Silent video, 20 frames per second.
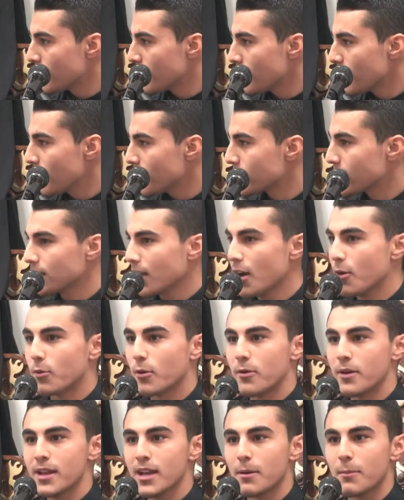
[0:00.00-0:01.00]
Is Allah
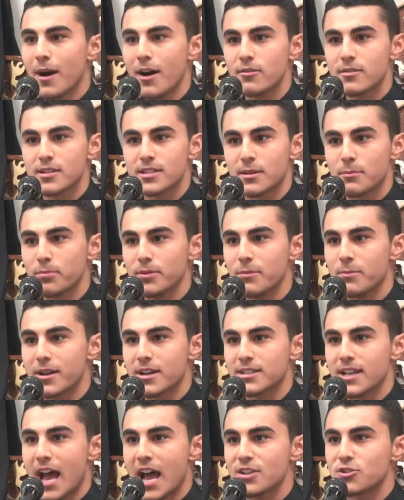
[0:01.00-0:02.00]
worrying about simply
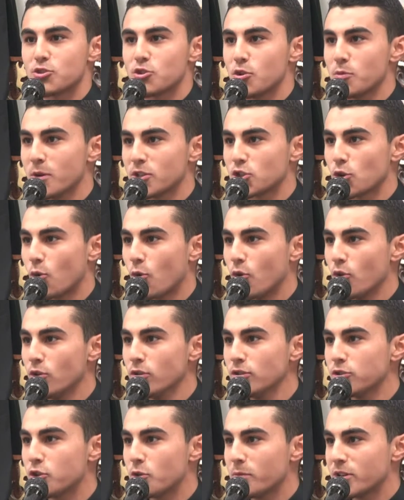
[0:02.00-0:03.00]
because it has too much
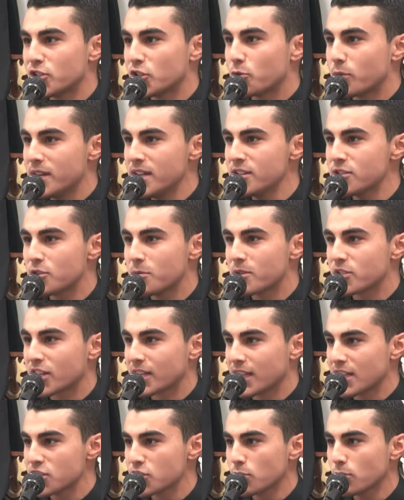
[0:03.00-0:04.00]
oil, too much grease, too much
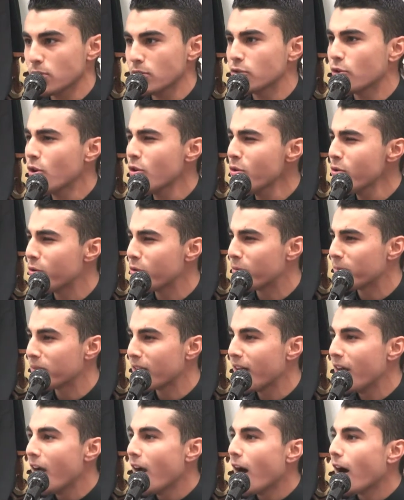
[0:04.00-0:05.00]
cholesterol? No.
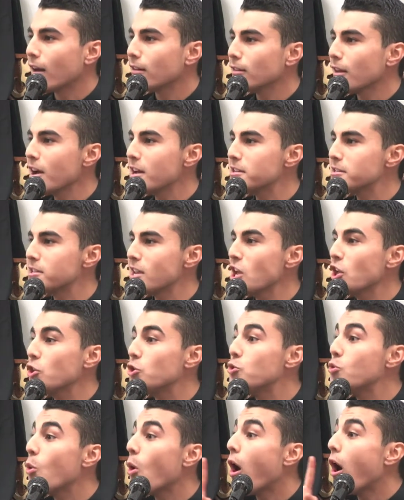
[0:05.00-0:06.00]
Allah is saying,
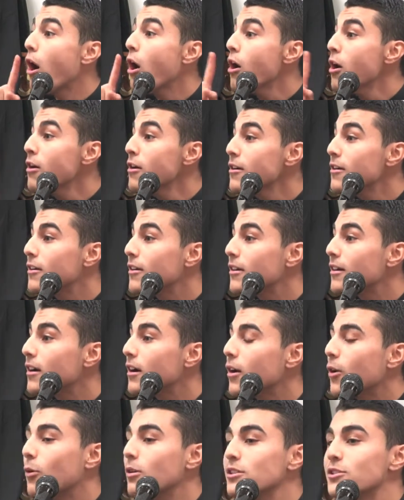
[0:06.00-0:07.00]
you are
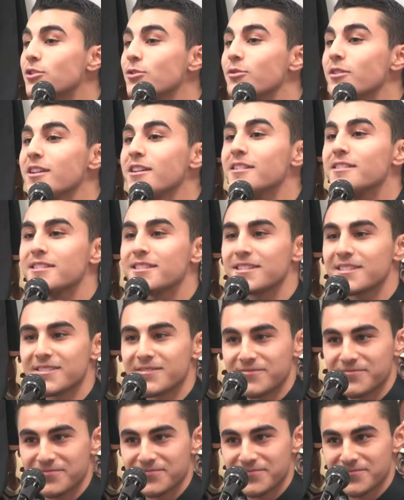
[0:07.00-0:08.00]
what you eat.
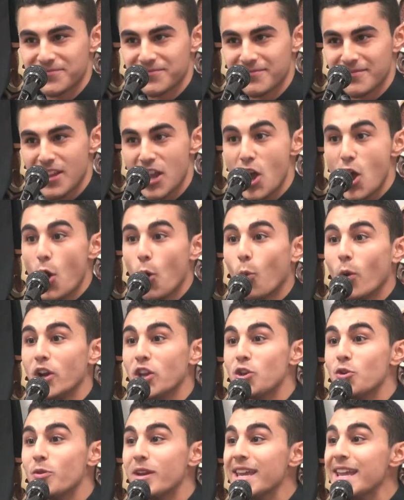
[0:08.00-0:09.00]

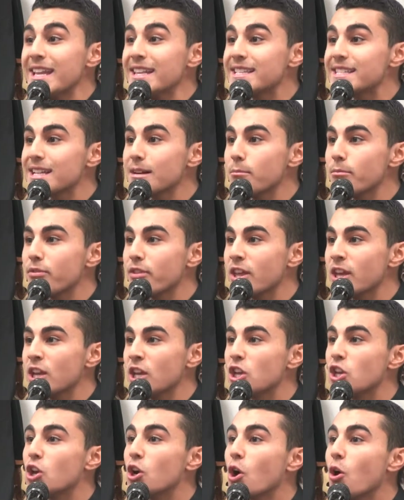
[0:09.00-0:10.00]
When you eat
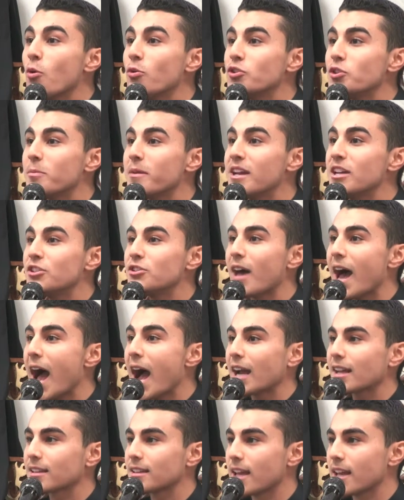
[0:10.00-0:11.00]
something, you're going to begin to
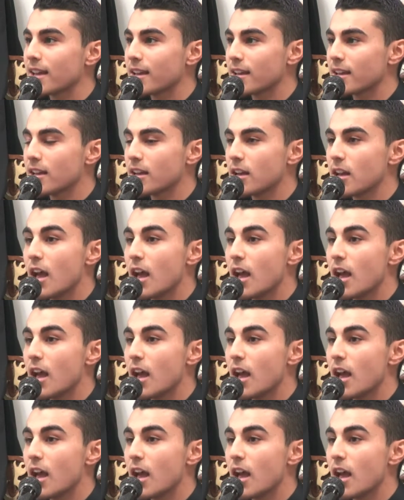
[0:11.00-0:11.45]
act like it.